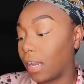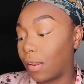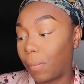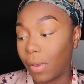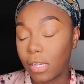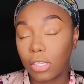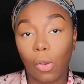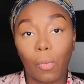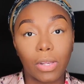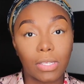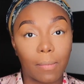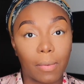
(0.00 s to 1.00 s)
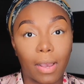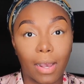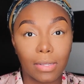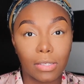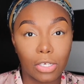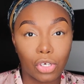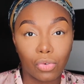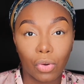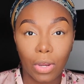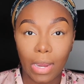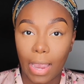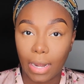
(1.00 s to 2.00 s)
it depends on what type of content you're
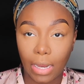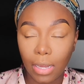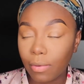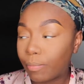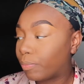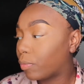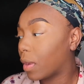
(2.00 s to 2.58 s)
creating